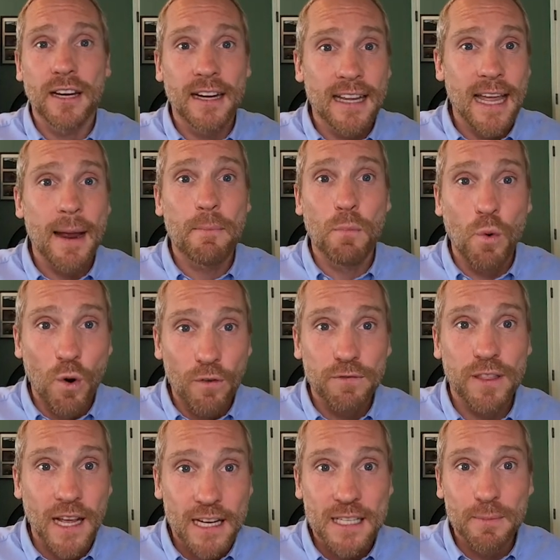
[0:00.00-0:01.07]
going to get more
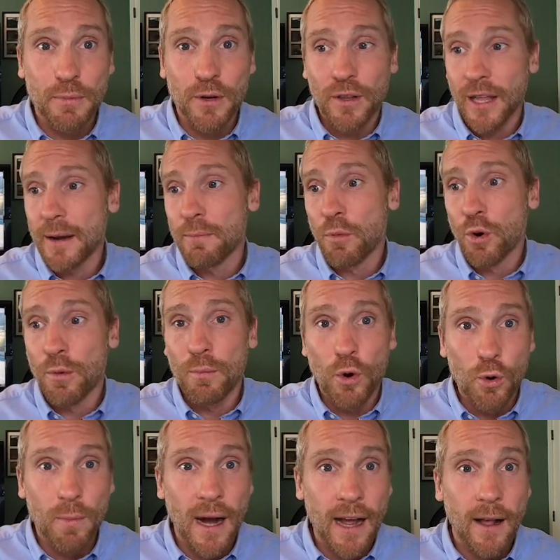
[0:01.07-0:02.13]
flexible and more
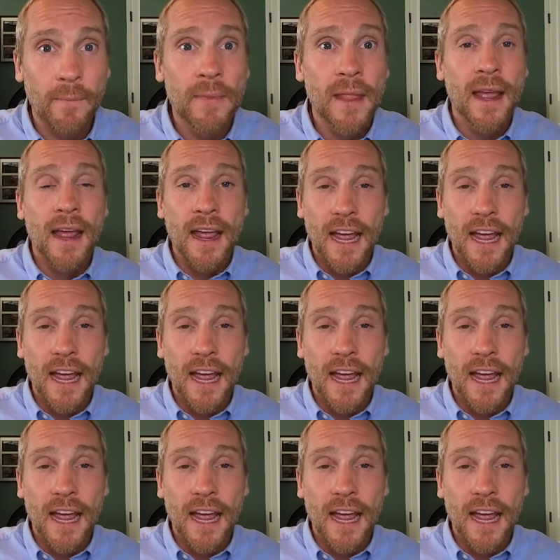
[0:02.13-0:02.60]
mobile.